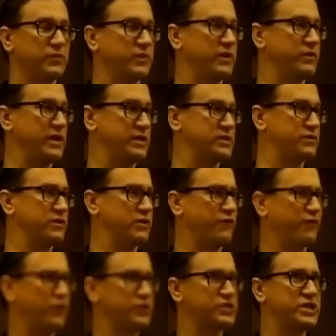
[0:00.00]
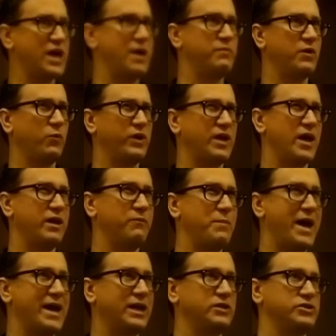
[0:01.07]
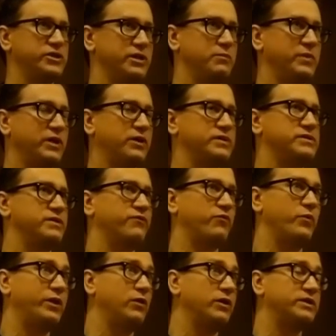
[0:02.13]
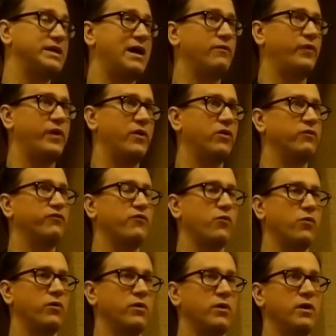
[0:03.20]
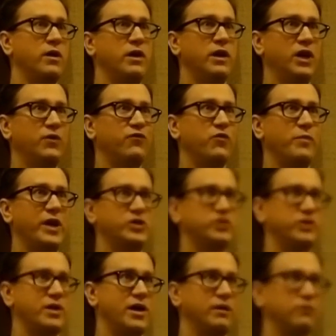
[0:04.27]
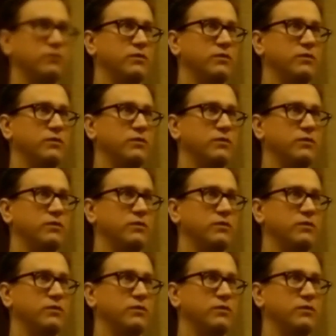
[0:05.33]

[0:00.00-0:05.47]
that's the first time that we kind of packaged it because if we looked out there for information on